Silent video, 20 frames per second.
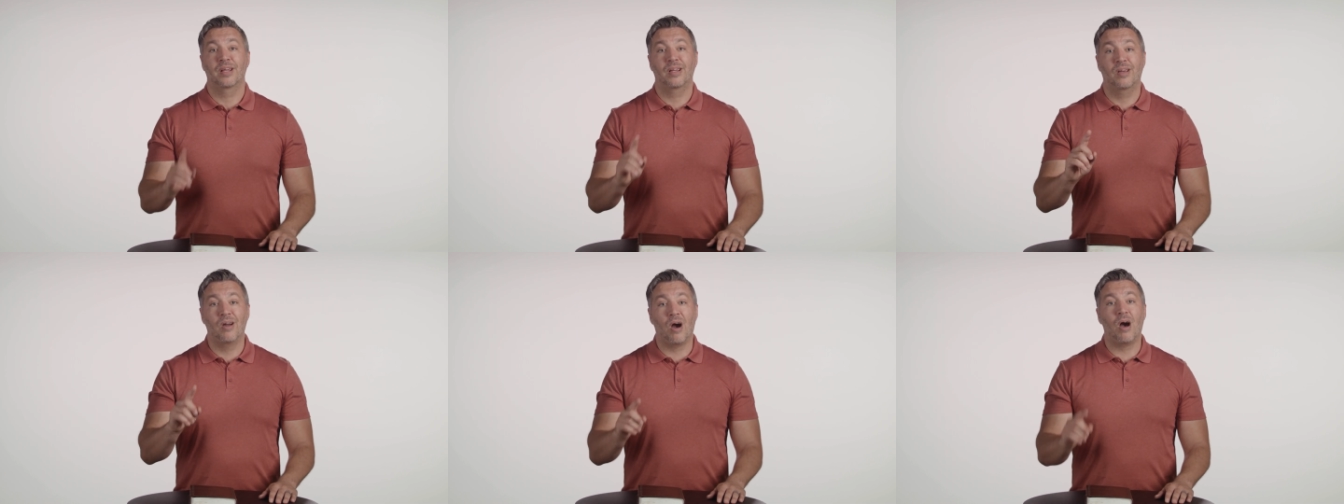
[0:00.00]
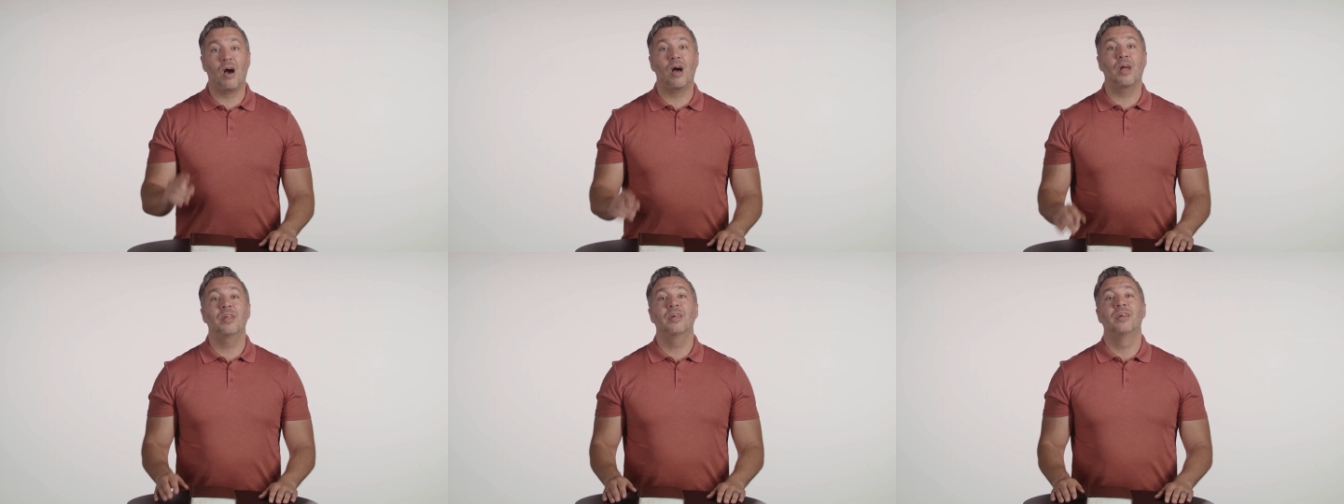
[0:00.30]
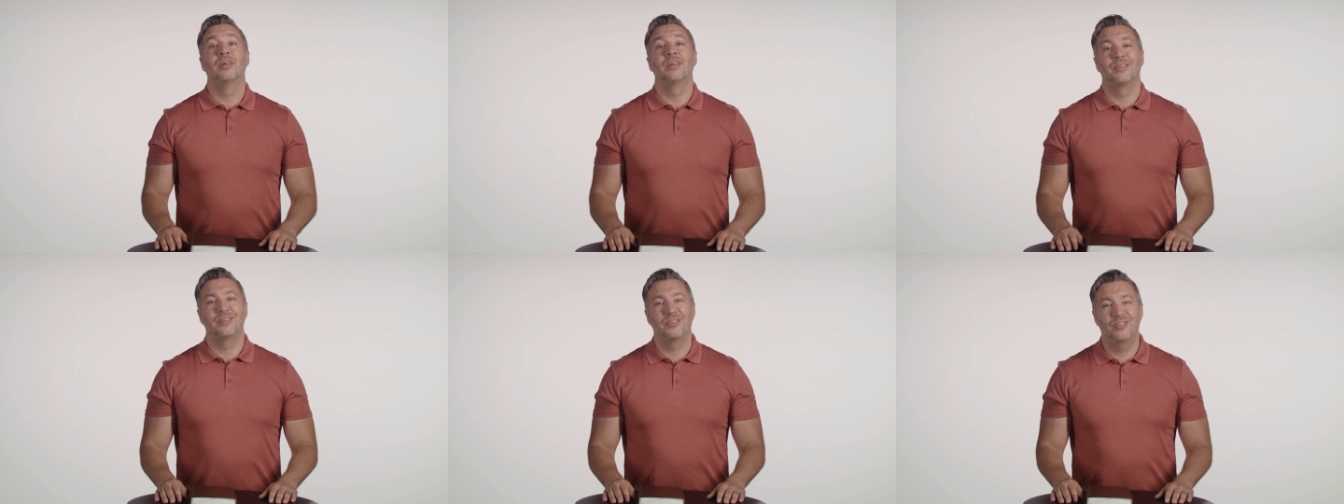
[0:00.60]
God
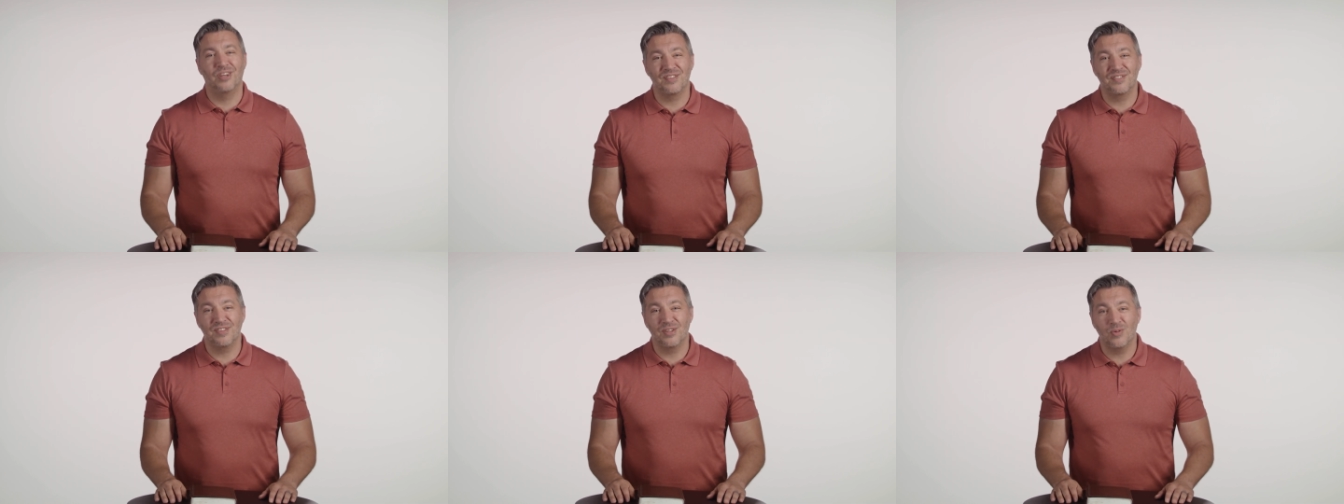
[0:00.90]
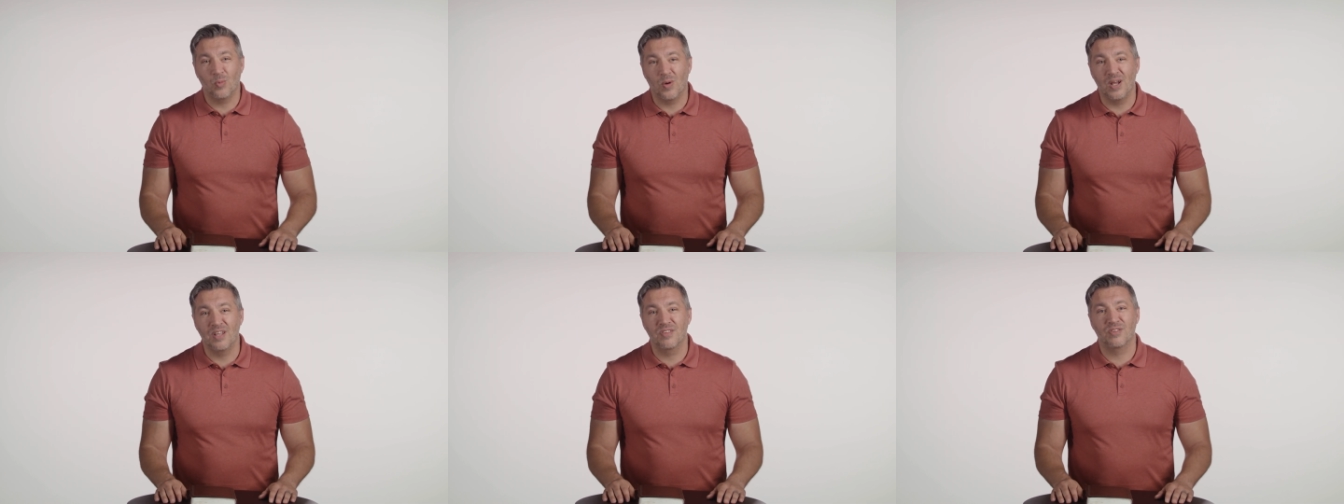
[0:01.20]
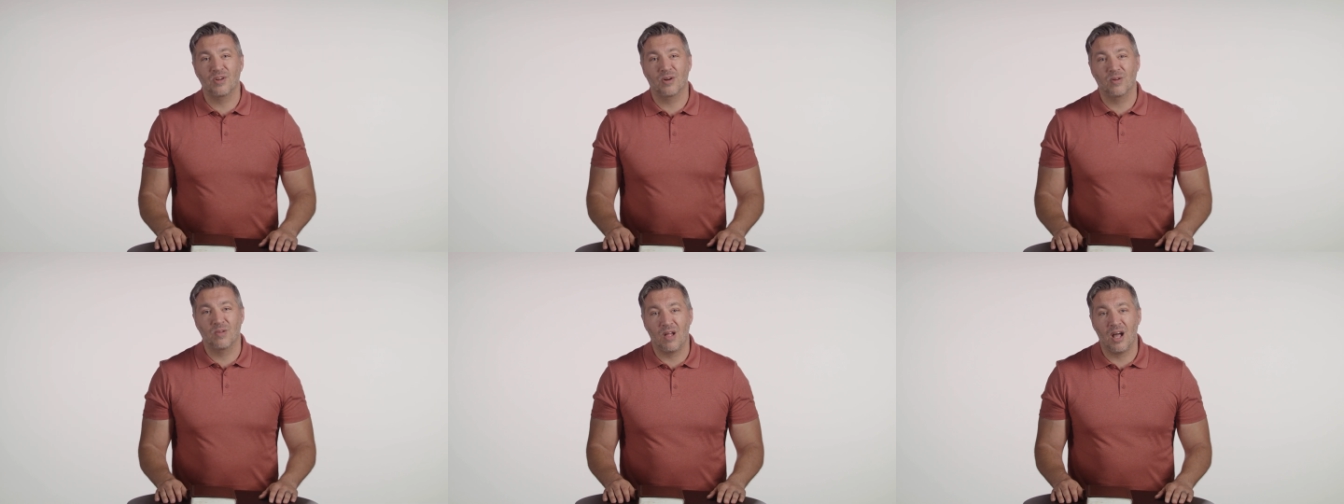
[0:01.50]
doesn't
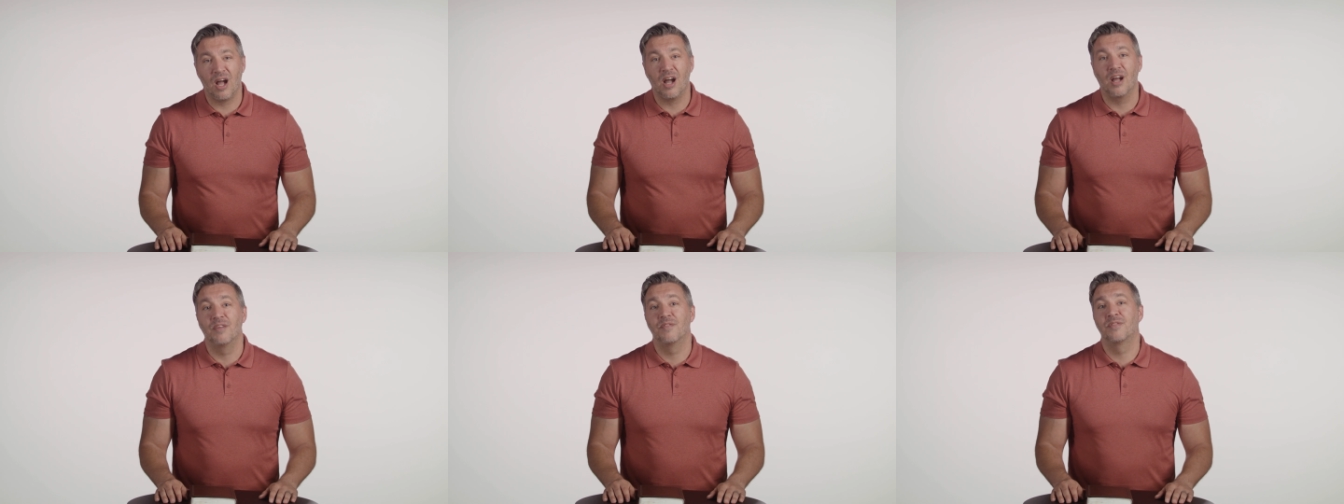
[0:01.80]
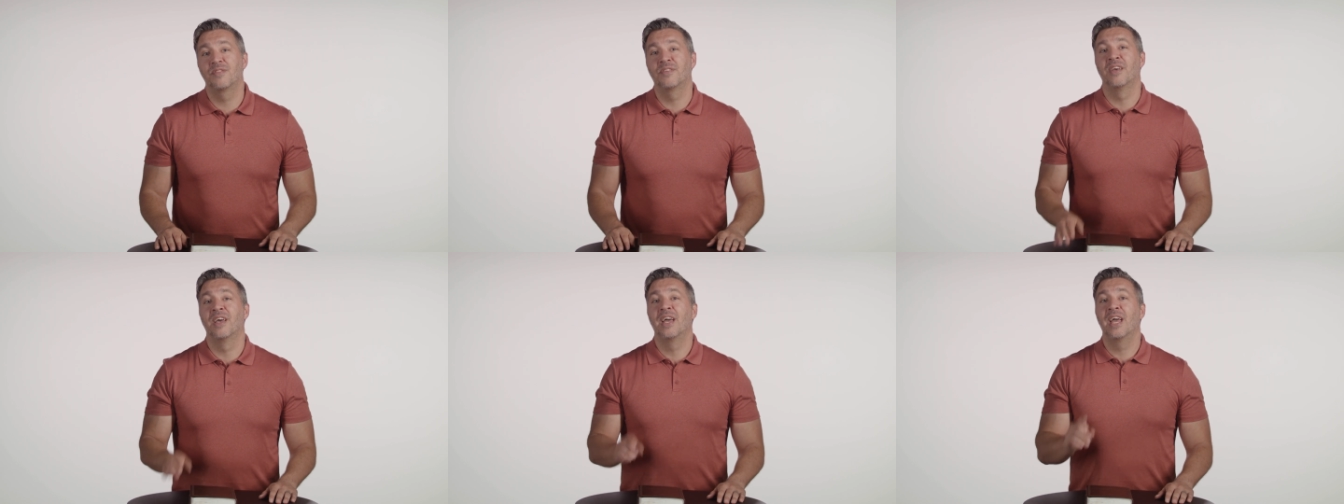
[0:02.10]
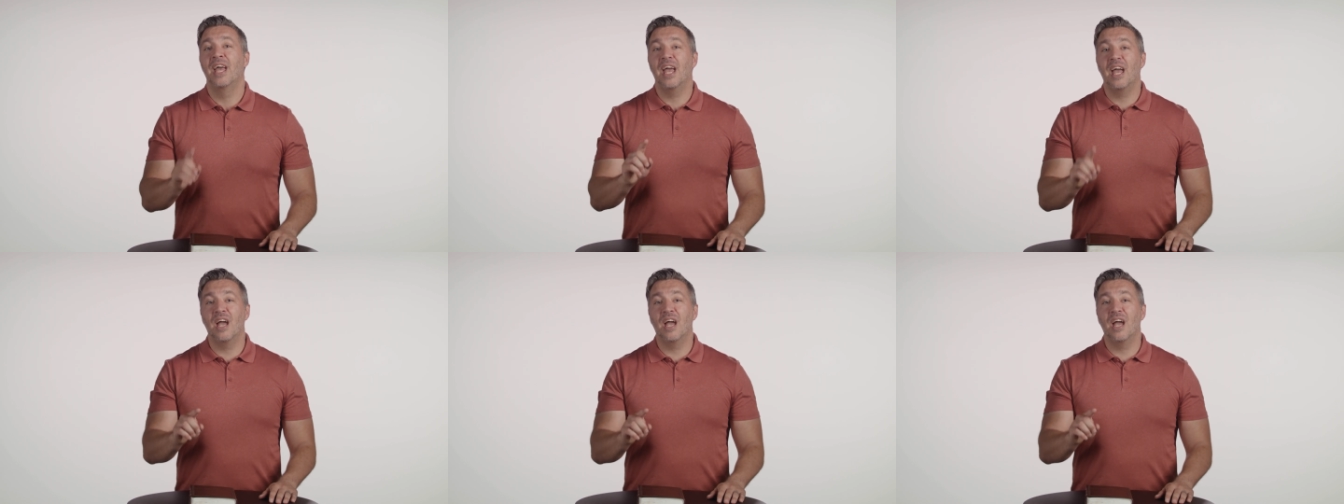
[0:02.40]
waste our lives.